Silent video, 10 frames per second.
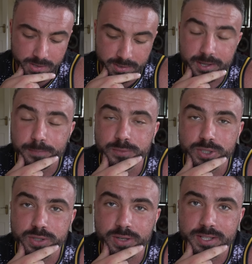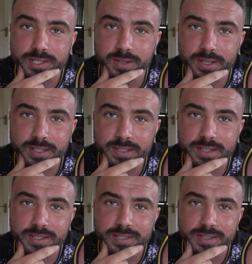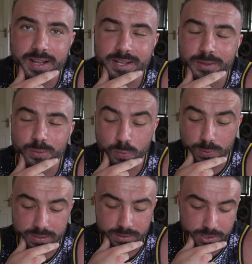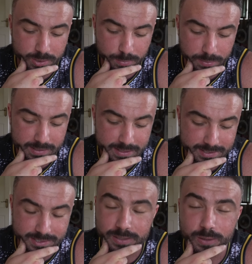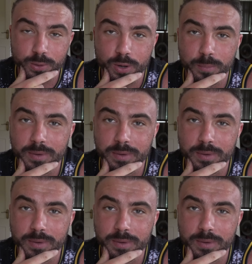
yeah, just going to get stuck into this, and there will not be a single crumb